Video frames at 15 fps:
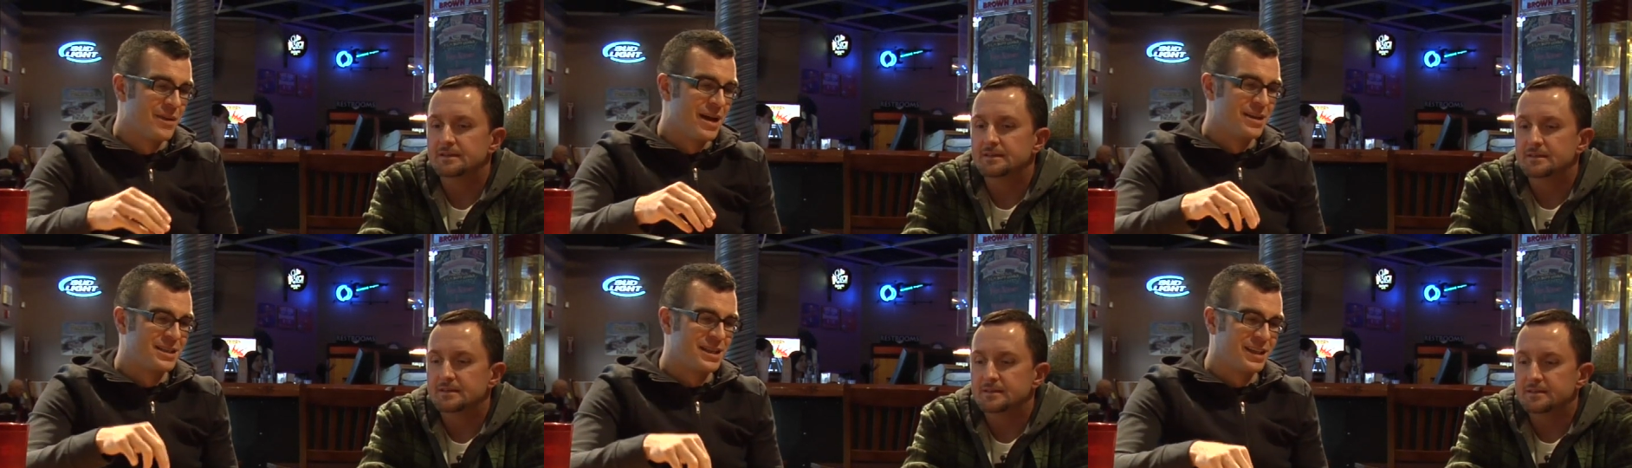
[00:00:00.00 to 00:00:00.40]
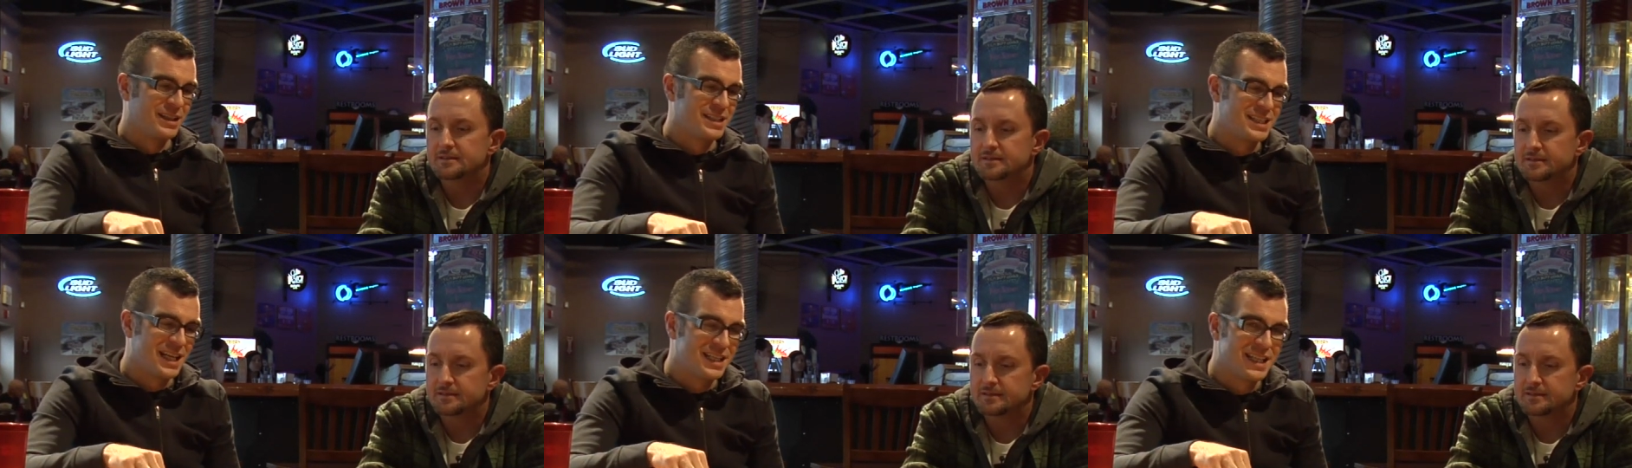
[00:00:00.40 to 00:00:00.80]
Speaker 1: and
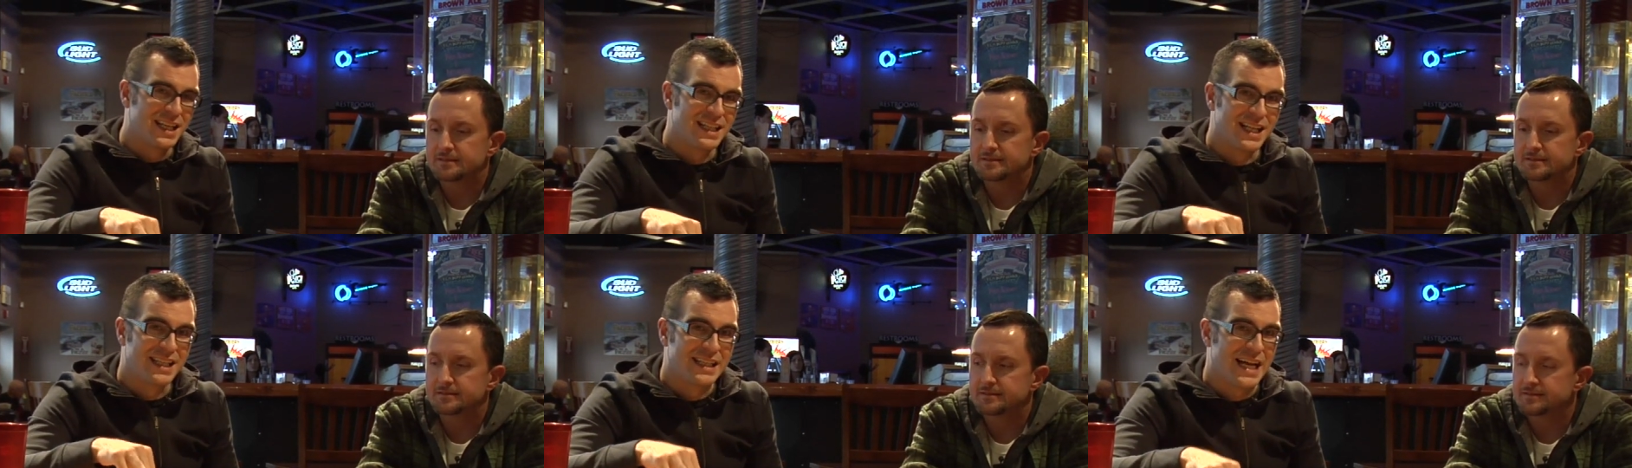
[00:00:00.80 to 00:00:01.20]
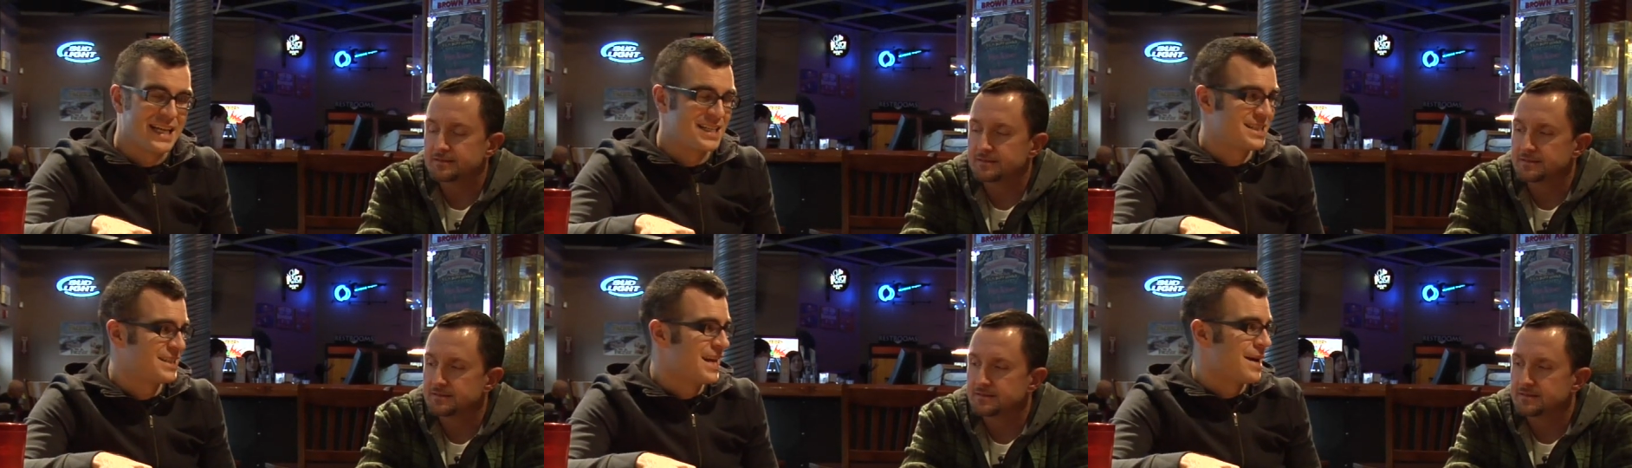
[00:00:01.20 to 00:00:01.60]
instead of taking that
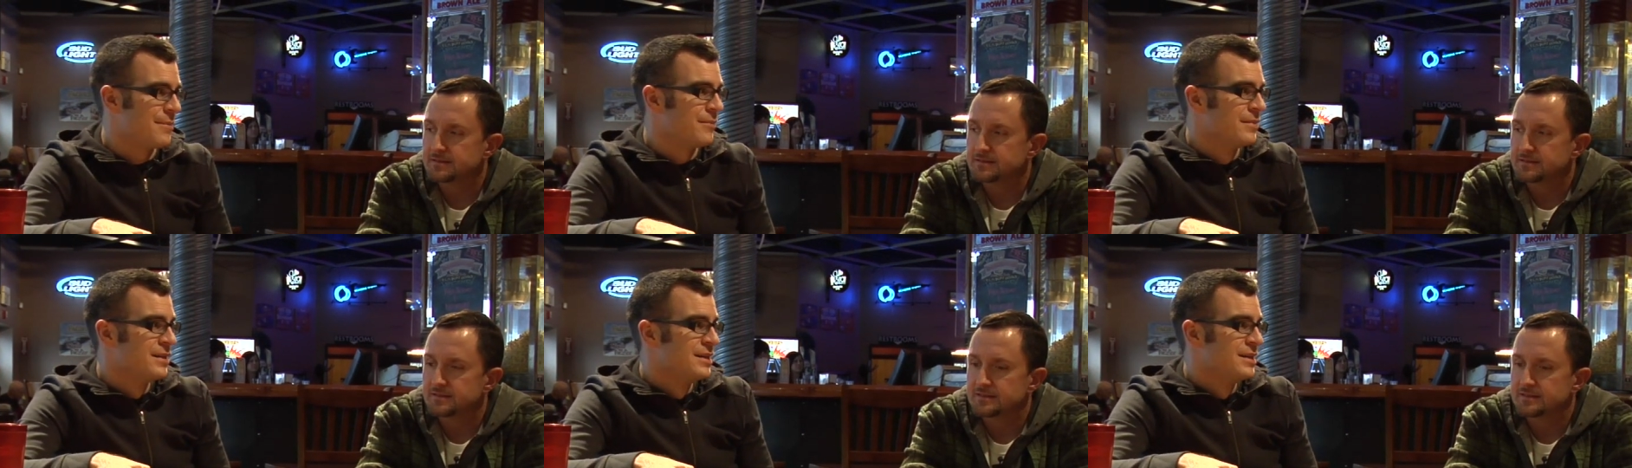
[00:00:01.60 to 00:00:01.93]
last step,